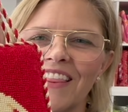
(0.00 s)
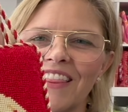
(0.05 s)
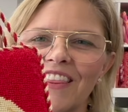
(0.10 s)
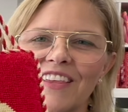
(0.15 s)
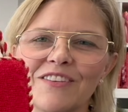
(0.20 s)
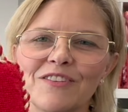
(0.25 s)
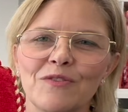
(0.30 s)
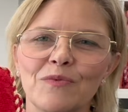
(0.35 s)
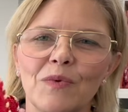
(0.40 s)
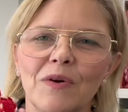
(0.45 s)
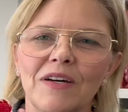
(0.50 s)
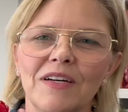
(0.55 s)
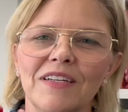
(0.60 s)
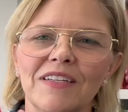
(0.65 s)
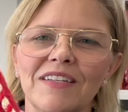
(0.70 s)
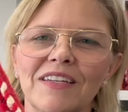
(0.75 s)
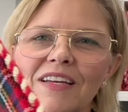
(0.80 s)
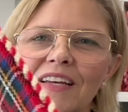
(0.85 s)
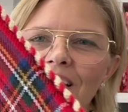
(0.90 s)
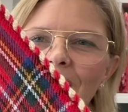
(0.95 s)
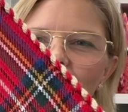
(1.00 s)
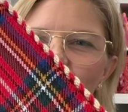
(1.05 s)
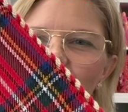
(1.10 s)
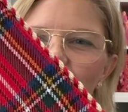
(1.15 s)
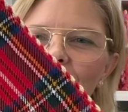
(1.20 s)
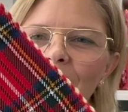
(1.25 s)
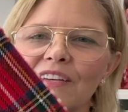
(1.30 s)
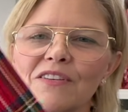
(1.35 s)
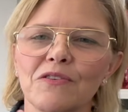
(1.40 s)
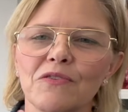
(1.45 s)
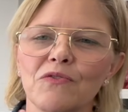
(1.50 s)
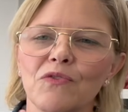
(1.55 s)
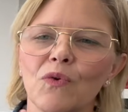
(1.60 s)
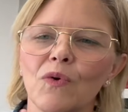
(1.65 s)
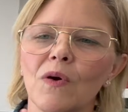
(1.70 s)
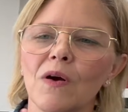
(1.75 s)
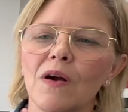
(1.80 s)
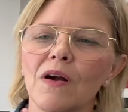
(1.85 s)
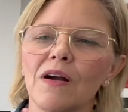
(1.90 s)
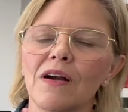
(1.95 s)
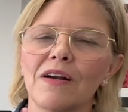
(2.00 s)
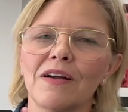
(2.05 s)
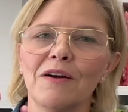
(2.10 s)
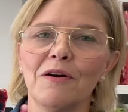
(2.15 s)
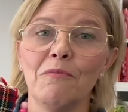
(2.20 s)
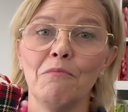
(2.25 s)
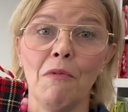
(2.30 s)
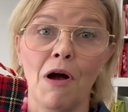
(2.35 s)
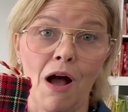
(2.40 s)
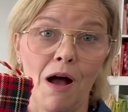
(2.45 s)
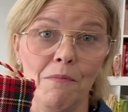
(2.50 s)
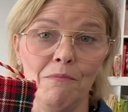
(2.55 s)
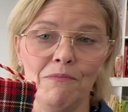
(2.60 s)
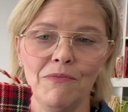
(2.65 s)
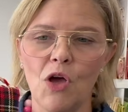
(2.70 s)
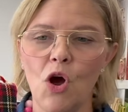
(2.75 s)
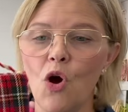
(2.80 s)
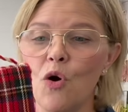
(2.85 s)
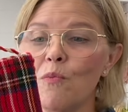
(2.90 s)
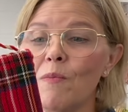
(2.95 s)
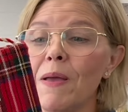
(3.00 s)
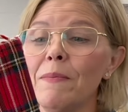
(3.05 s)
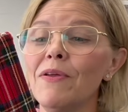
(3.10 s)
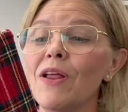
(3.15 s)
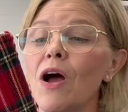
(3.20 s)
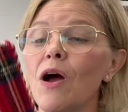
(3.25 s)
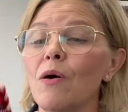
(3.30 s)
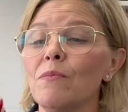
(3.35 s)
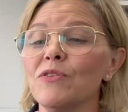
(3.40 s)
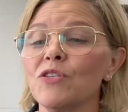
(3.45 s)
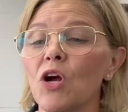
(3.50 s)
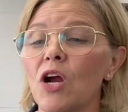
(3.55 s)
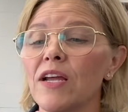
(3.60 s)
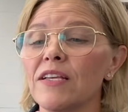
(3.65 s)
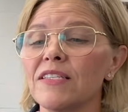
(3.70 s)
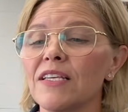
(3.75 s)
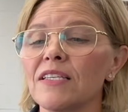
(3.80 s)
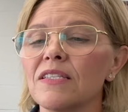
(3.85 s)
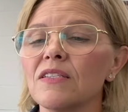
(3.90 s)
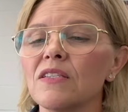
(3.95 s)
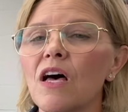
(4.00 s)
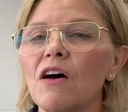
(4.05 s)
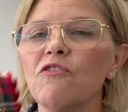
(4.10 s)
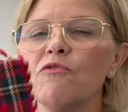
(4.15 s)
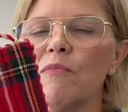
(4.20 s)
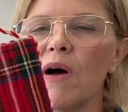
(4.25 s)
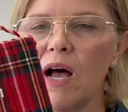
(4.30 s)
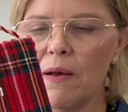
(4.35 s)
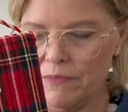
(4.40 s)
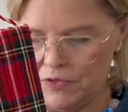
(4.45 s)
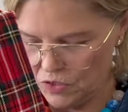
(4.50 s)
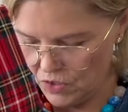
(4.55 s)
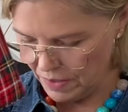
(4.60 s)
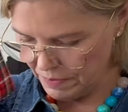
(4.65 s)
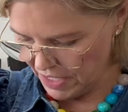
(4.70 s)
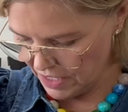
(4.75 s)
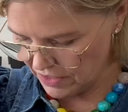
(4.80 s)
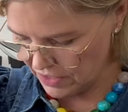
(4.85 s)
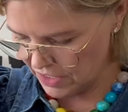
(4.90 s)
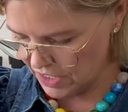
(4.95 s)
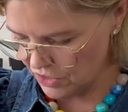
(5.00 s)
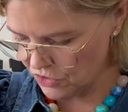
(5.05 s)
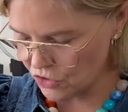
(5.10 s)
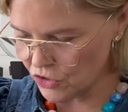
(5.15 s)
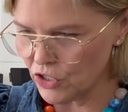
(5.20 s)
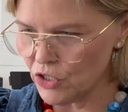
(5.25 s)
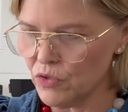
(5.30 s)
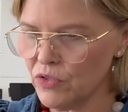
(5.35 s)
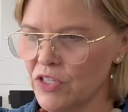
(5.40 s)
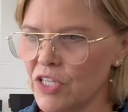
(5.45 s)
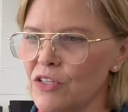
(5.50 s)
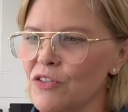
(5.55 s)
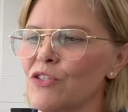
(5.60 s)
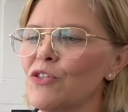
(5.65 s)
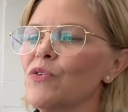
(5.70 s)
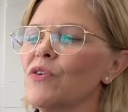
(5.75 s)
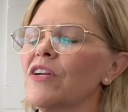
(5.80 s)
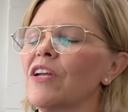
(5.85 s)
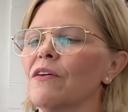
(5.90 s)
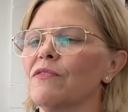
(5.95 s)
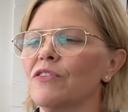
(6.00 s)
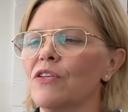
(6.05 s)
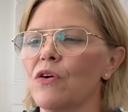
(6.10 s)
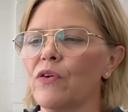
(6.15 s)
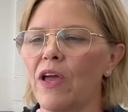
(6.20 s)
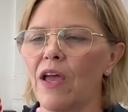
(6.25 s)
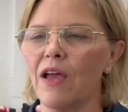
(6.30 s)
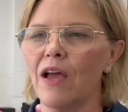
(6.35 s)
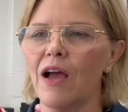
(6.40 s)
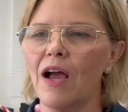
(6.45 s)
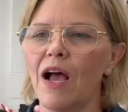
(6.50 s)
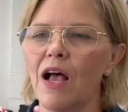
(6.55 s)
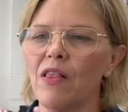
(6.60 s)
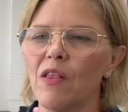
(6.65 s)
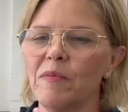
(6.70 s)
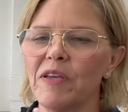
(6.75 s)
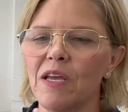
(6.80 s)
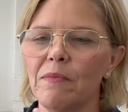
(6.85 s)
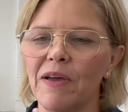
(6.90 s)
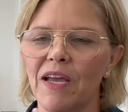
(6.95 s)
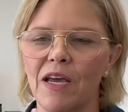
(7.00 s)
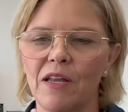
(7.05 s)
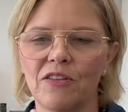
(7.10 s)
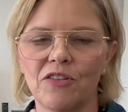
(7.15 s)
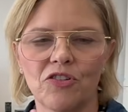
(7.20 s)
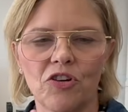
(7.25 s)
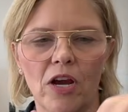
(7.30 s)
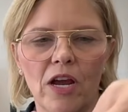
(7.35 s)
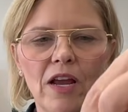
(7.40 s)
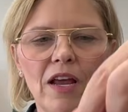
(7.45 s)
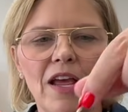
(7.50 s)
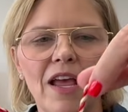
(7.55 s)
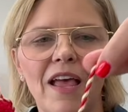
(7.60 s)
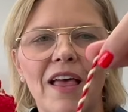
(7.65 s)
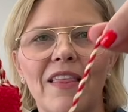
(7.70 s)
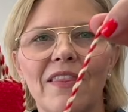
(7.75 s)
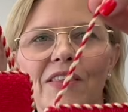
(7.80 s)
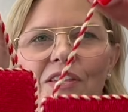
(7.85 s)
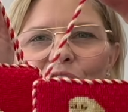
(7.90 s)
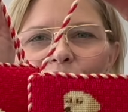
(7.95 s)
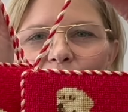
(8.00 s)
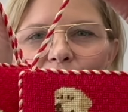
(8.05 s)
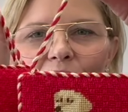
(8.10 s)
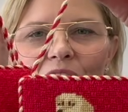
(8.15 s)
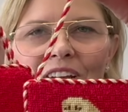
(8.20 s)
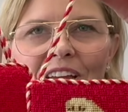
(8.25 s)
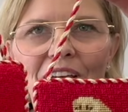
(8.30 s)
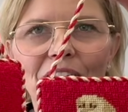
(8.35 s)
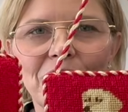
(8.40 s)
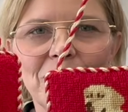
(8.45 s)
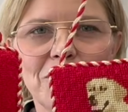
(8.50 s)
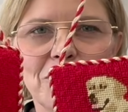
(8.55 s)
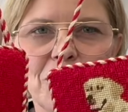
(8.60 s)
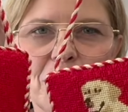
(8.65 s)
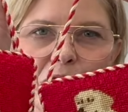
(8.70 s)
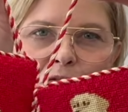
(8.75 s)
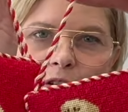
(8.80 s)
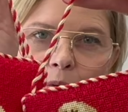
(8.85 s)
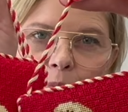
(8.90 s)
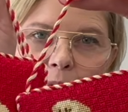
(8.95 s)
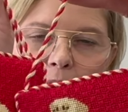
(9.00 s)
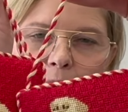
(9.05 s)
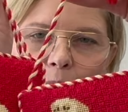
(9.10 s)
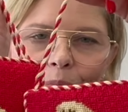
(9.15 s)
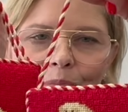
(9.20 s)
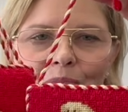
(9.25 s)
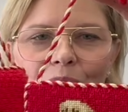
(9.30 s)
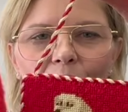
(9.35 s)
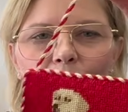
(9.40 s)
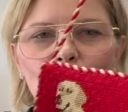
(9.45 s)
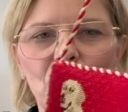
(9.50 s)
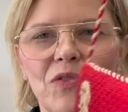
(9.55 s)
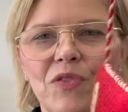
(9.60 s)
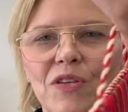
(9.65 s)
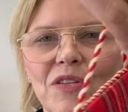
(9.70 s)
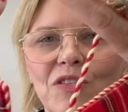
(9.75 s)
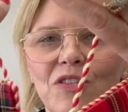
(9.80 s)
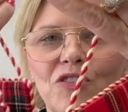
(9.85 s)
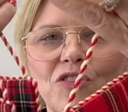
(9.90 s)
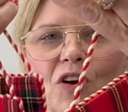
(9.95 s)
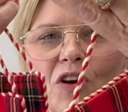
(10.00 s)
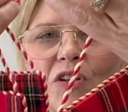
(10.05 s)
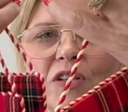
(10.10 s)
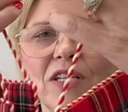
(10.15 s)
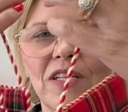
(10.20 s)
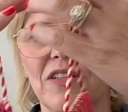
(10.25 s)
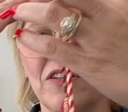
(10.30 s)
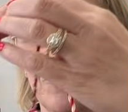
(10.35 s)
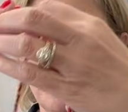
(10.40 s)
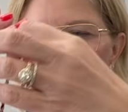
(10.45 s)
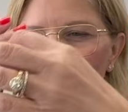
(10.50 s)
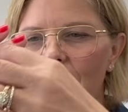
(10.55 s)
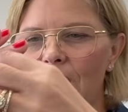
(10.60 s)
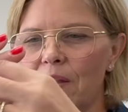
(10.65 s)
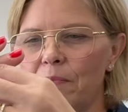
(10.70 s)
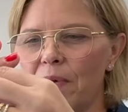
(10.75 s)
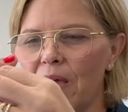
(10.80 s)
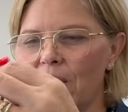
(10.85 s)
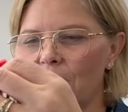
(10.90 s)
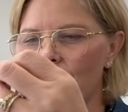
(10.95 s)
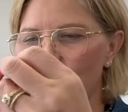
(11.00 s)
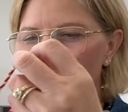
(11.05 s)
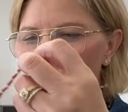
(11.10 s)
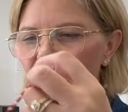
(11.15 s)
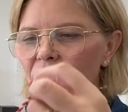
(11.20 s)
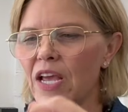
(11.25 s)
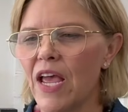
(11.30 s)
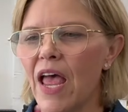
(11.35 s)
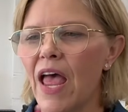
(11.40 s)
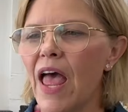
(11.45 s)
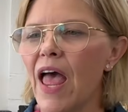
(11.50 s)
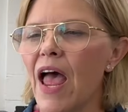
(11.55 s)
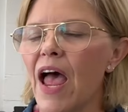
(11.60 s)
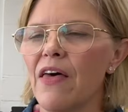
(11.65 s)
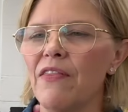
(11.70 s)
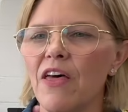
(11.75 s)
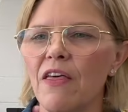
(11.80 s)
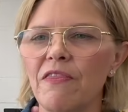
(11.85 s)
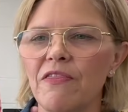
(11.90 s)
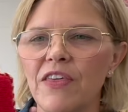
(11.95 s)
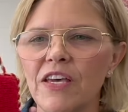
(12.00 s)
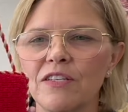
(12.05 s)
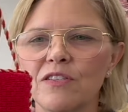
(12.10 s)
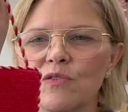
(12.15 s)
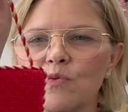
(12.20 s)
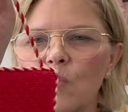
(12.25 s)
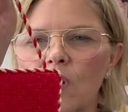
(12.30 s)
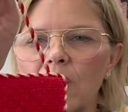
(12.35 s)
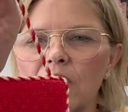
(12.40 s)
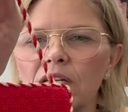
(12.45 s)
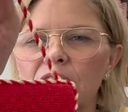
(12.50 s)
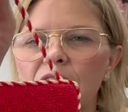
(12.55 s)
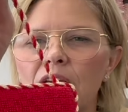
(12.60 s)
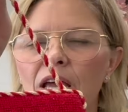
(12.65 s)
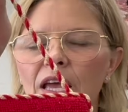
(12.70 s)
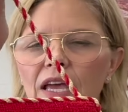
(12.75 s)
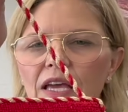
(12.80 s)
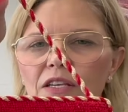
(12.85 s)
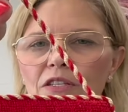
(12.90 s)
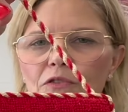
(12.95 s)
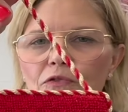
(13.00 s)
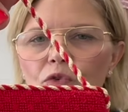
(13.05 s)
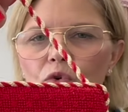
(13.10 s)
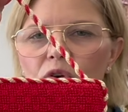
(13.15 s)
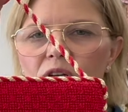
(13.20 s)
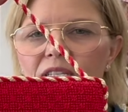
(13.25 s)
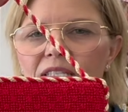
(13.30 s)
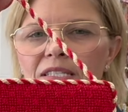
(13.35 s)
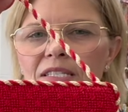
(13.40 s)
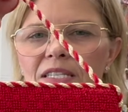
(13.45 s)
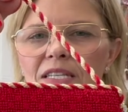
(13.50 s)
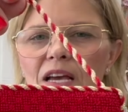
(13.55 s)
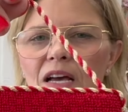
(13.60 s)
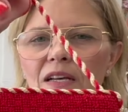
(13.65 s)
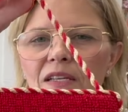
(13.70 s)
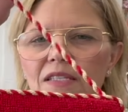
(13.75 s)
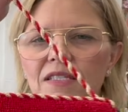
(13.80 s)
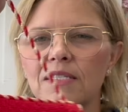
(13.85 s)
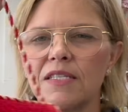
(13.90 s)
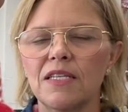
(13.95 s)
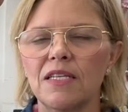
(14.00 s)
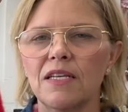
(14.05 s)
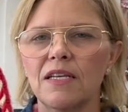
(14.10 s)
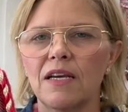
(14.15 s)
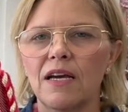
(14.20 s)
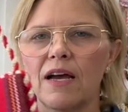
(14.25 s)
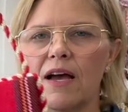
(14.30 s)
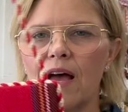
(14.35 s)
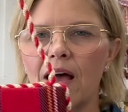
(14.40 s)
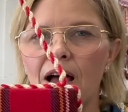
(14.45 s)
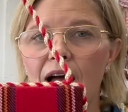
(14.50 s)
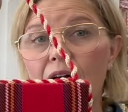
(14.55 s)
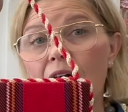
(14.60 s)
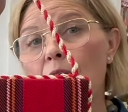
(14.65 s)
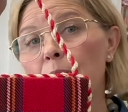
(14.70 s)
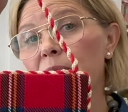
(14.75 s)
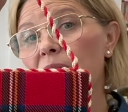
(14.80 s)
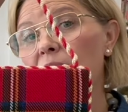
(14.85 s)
This one is for mom. Oh, maybe, no, I'm sorry. It says love mom. So I guess these two are gifts. Okay, let me get my head straight. These 2 are gifts from mom with this darling little plaid background. And then this one is for CLC, I'm